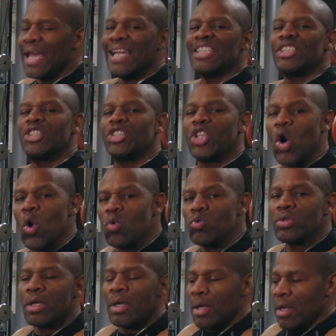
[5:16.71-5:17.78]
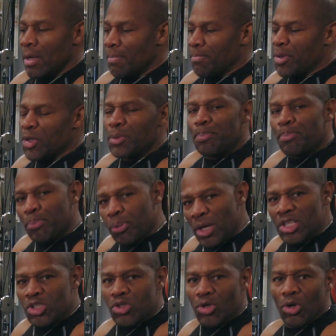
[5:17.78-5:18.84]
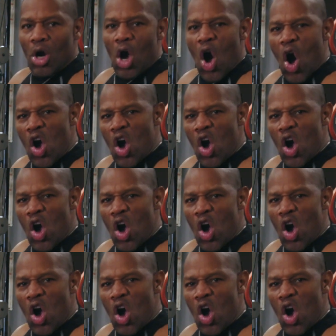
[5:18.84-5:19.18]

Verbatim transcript: is don't put pressure